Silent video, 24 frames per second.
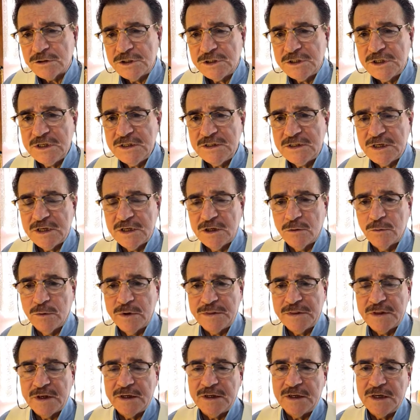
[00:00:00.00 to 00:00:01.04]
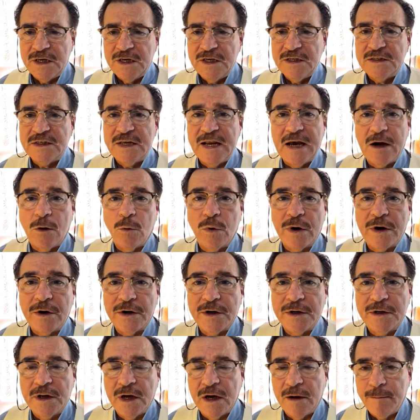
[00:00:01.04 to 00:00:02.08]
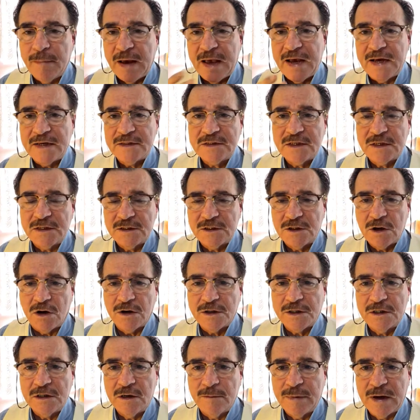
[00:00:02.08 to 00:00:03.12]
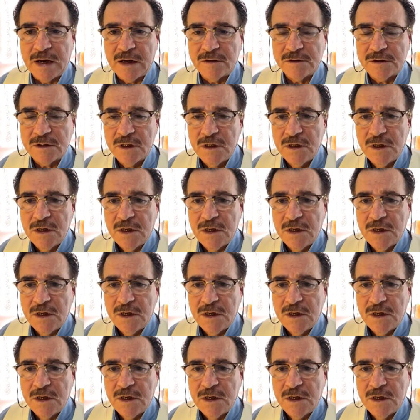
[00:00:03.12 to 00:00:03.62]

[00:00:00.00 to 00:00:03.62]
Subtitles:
she's ill with it, and he's now wearing a mask and talking about